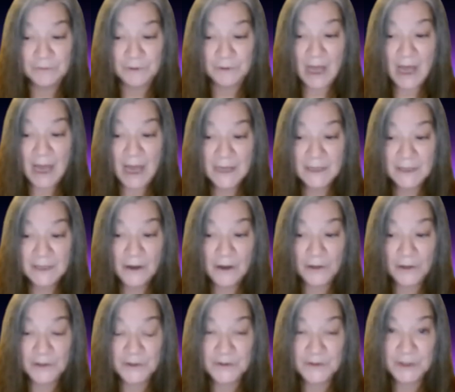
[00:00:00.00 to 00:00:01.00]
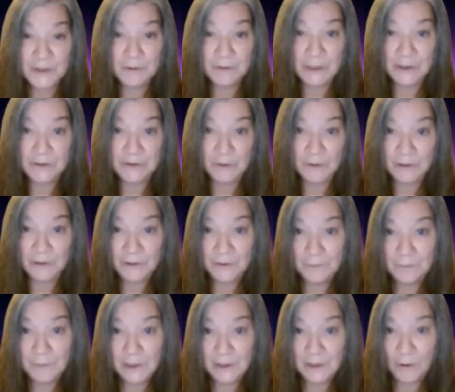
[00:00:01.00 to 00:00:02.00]
you kind of are skewing to a
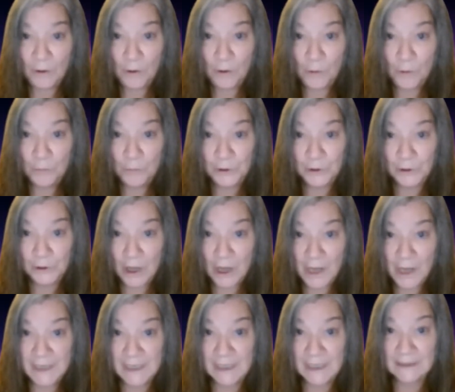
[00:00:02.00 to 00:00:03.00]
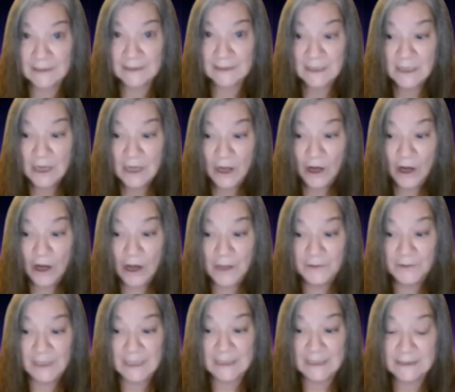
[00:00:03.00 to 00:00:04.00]
little bit older audience
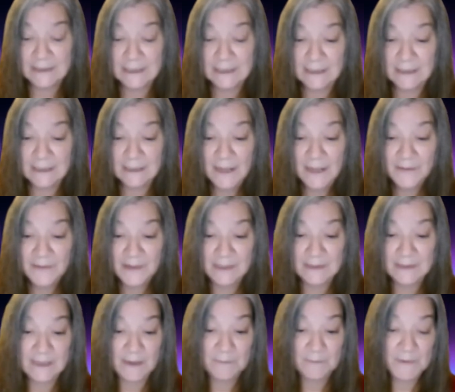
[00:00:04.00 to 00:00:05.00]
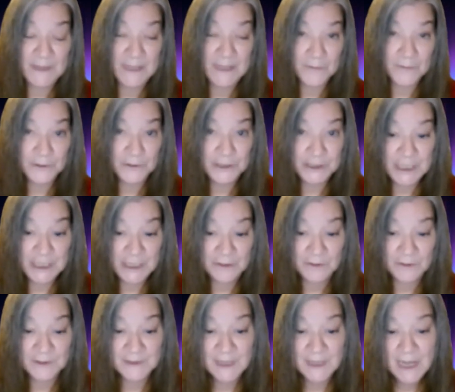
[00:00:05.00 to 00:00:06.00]
on LinkedIn than some of the other
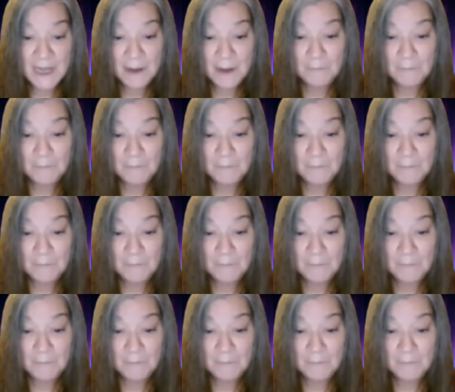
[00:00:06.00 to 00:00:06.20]
channels.